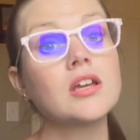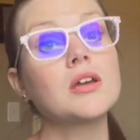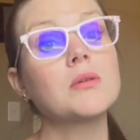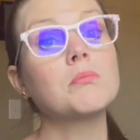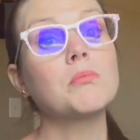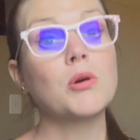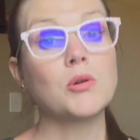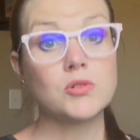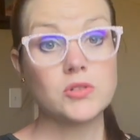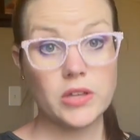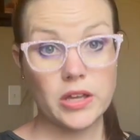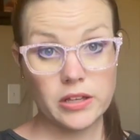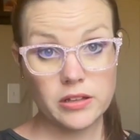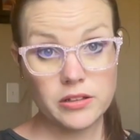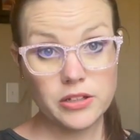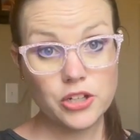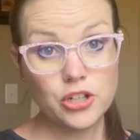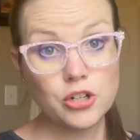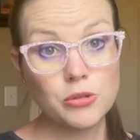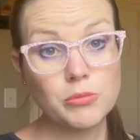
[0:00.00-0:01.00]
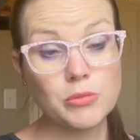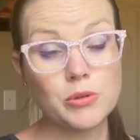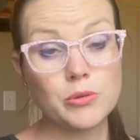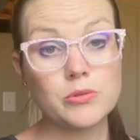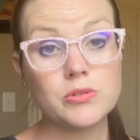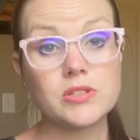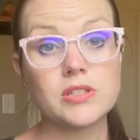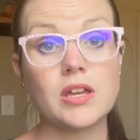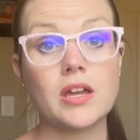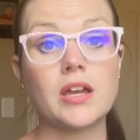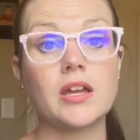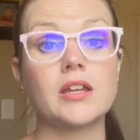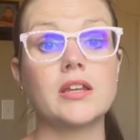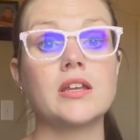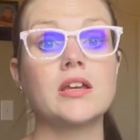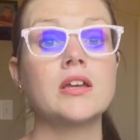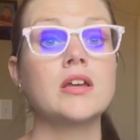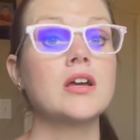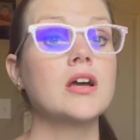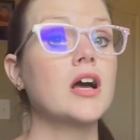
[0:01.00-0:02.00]
most likely your moon sign,
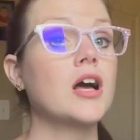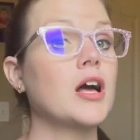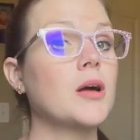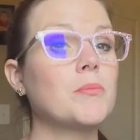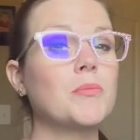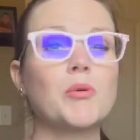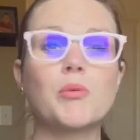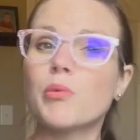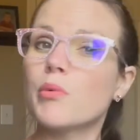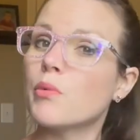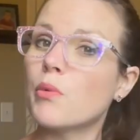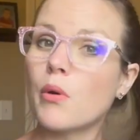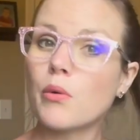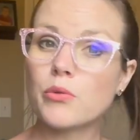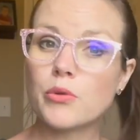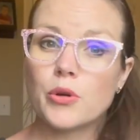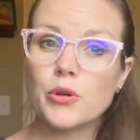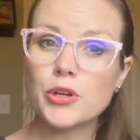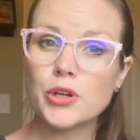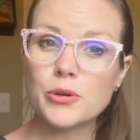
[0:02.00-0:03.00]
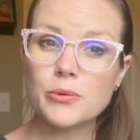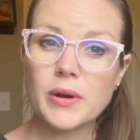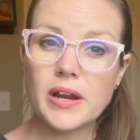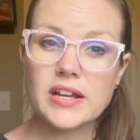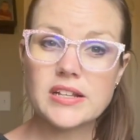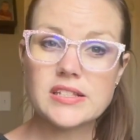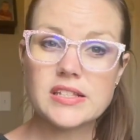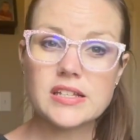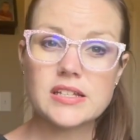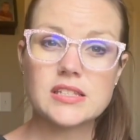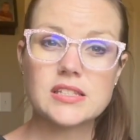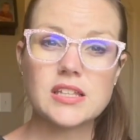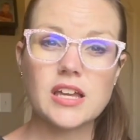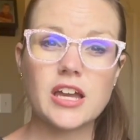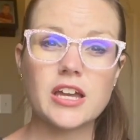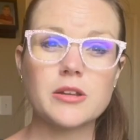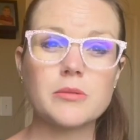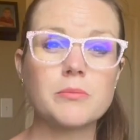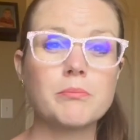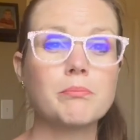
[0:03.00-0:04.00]
but we won't know your rising
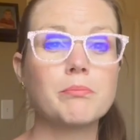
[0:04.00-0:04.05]
sign.